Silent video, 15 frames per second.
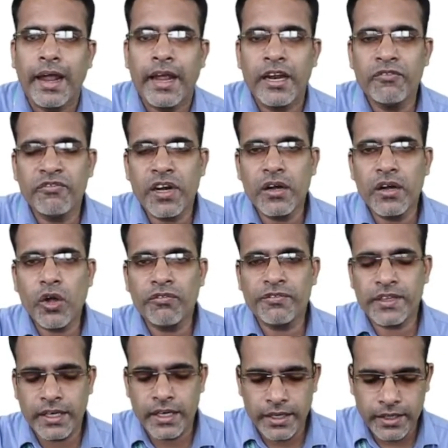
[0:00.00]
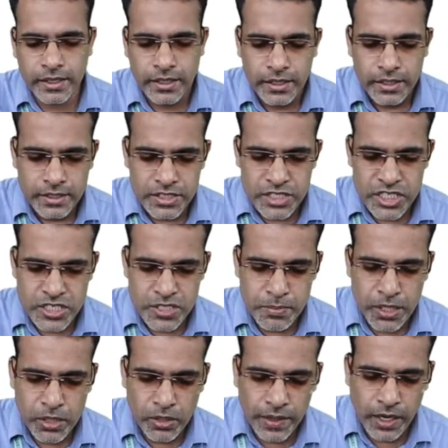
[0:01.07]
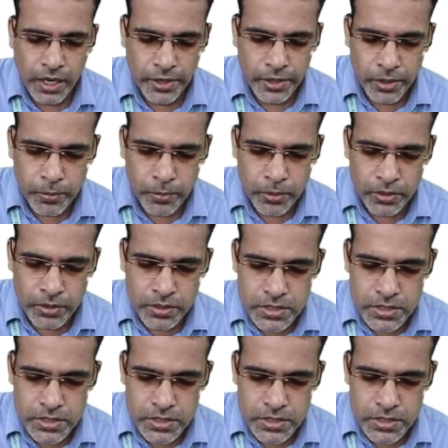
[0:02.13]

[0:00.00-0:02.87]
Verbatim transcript: in front of the neck just below the hyoid bone.